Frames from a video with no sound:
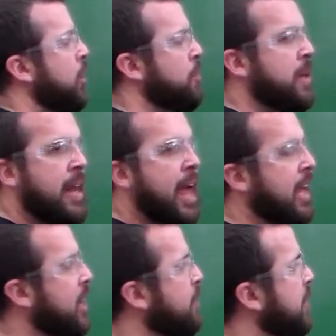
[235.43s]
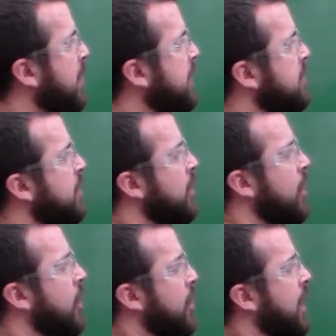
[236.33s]
It would be negative because
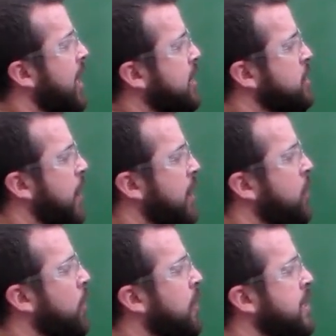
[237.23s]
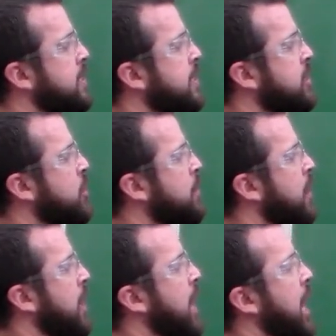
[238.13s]
our XY coordinate
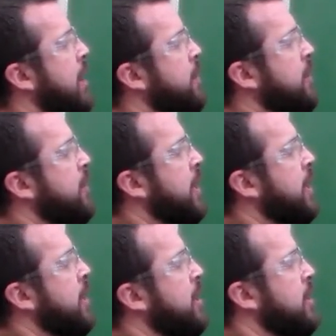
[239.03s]
system, everything